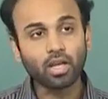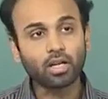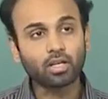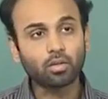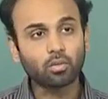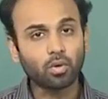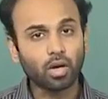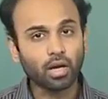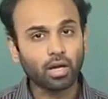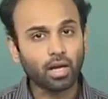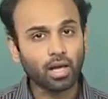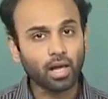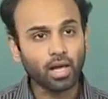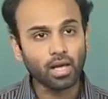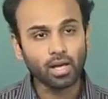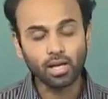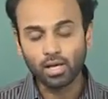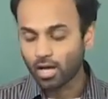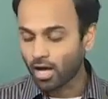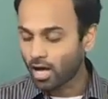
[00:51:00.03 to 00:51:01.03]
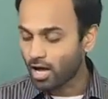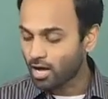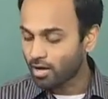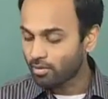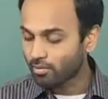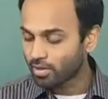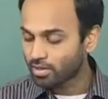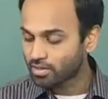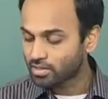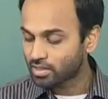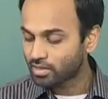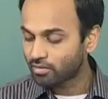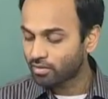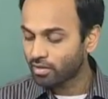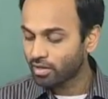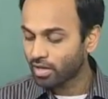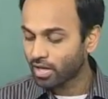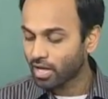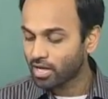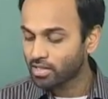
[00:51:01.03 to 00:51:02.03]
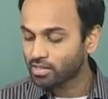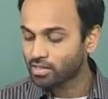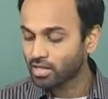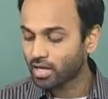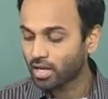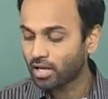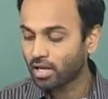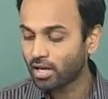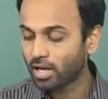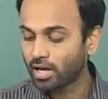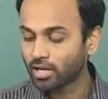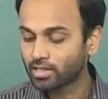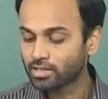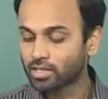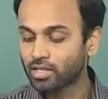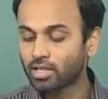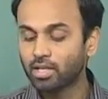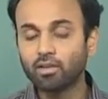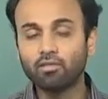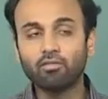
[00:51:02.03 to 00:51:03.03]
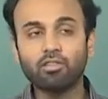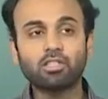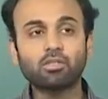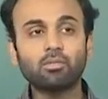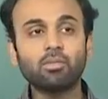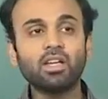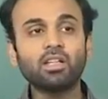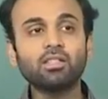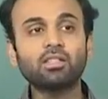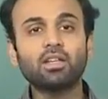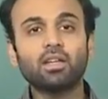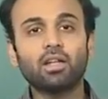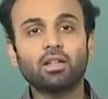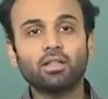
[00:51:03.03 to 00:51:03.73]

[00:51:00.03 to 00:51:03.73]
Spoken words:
At YL I am receiving HLX, which means